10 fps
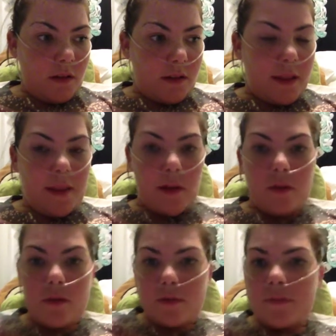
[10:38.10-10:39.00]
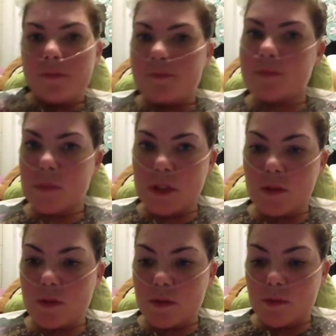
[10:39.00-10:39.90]
they'll sort
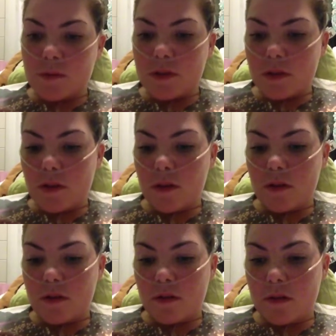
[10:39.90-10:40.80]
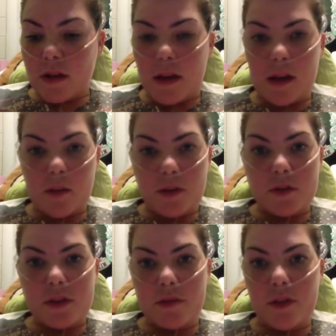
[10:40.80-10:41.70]
of start thinking about
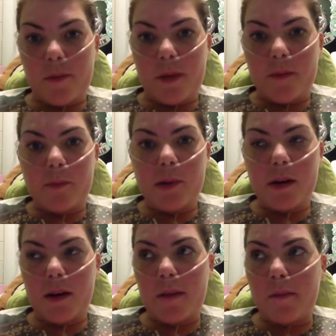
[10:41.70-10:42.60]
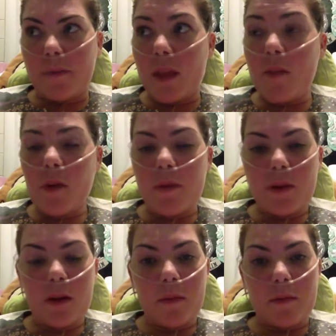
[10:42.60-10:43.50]
transferring me. But at the moment,